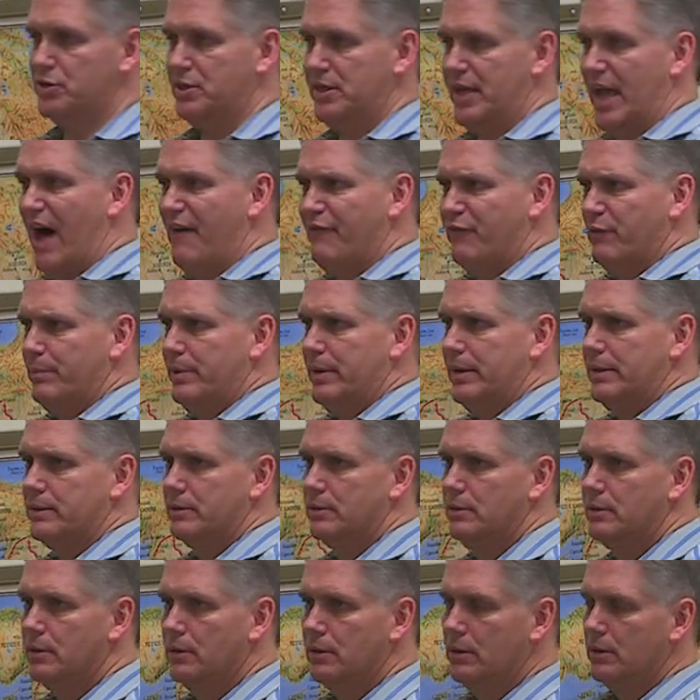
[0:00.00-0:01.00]
the alphabet,
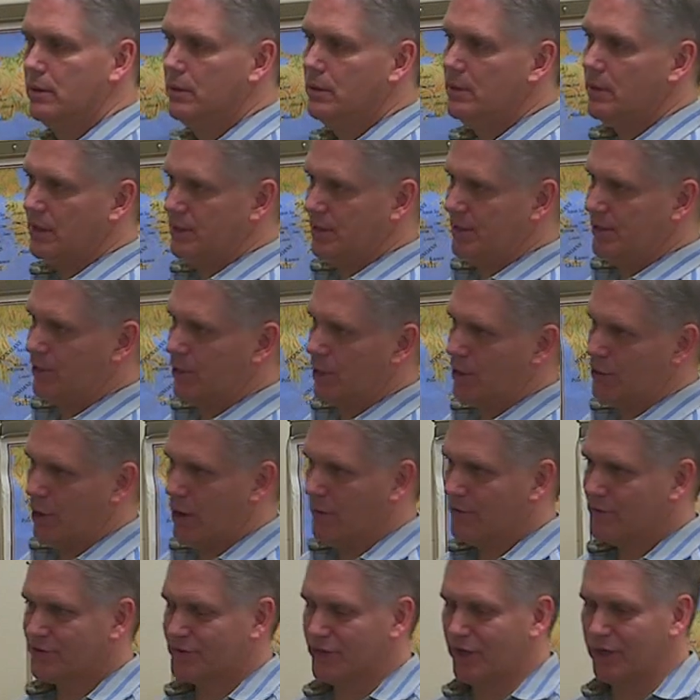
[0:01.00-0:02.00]
and
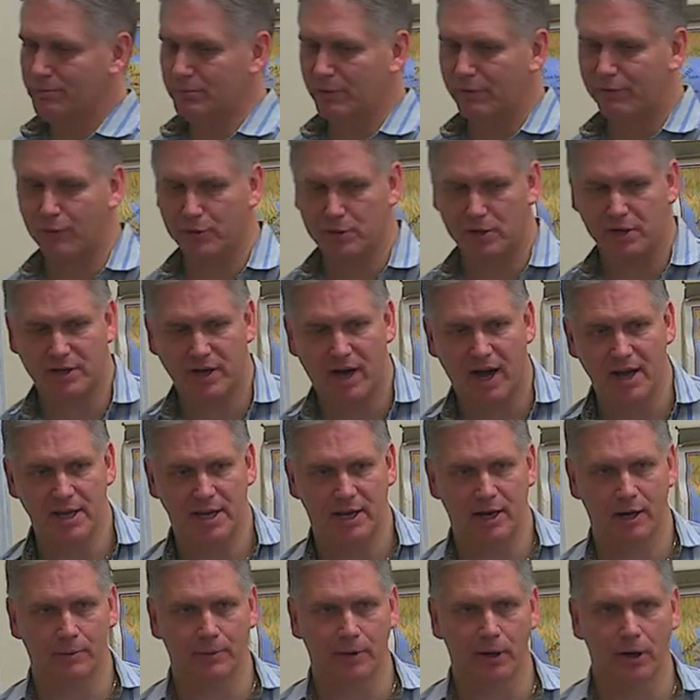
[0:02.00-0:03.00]
all of a sudden, before you die, you
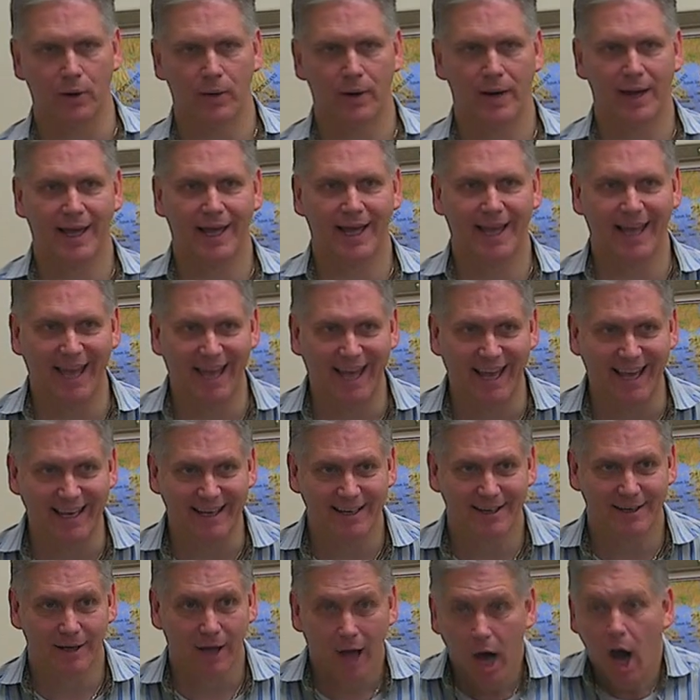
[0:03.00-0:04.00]
hear him go, A.
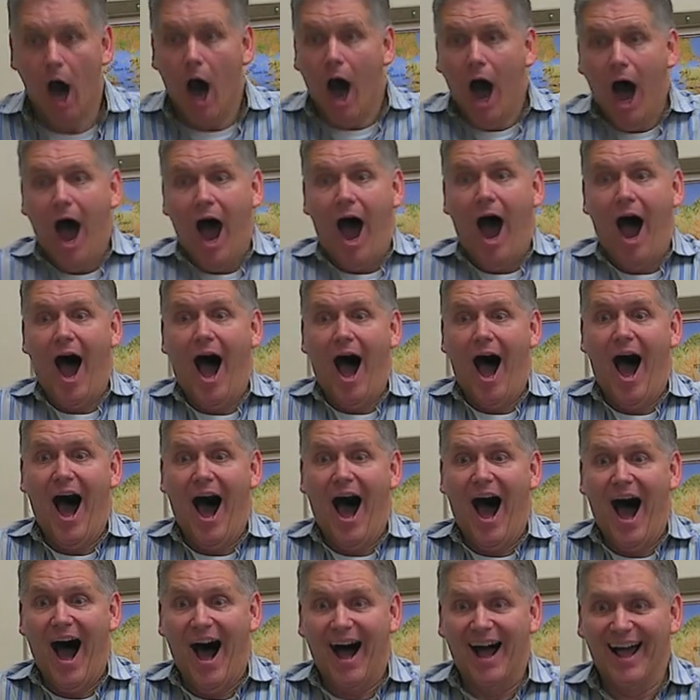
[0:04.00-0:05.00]

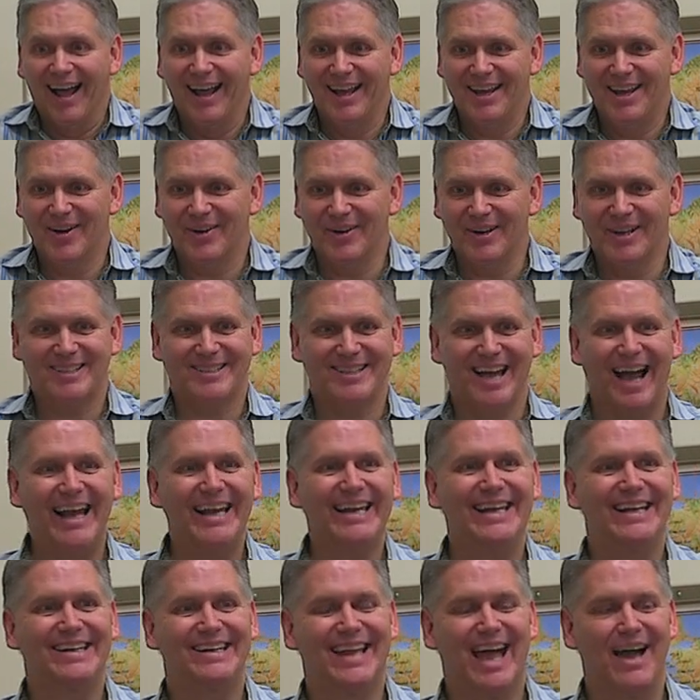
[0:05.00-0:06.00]
You're
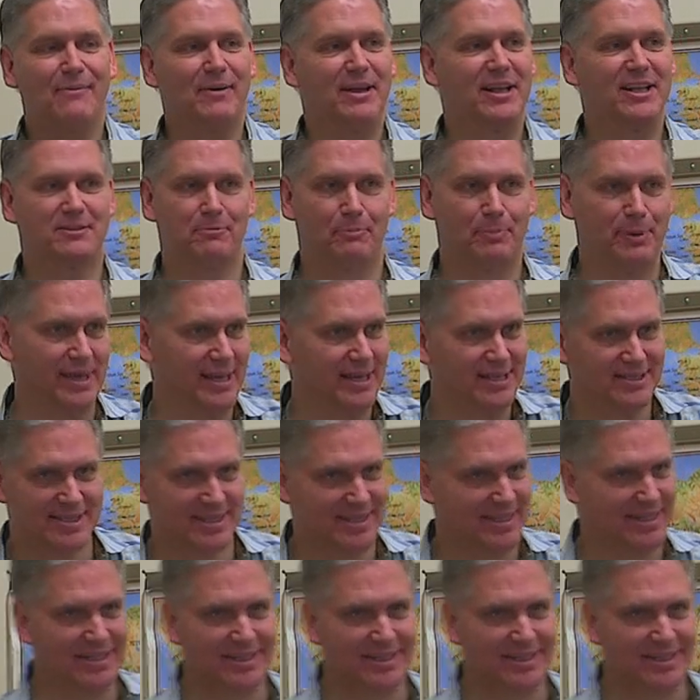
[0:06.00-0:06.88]
excited. That means B, C,